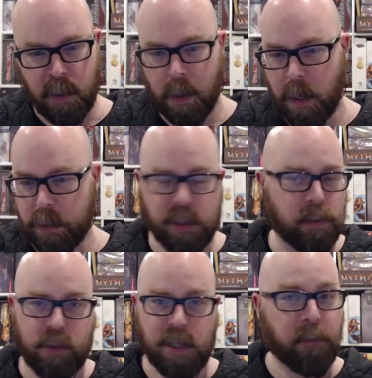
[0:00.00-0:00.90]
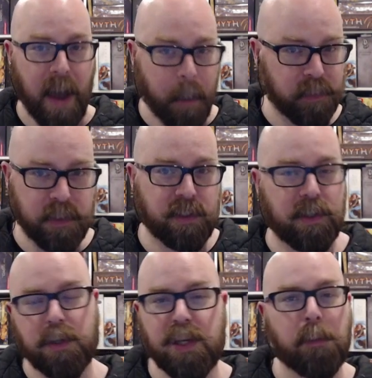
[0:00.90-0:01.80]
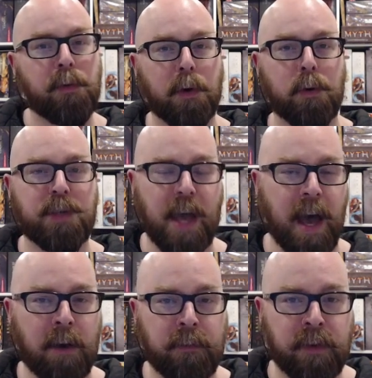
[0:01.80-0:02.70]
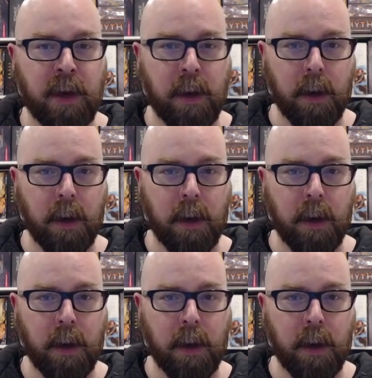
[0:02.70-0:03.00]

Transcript: Stuff happens. Some of those have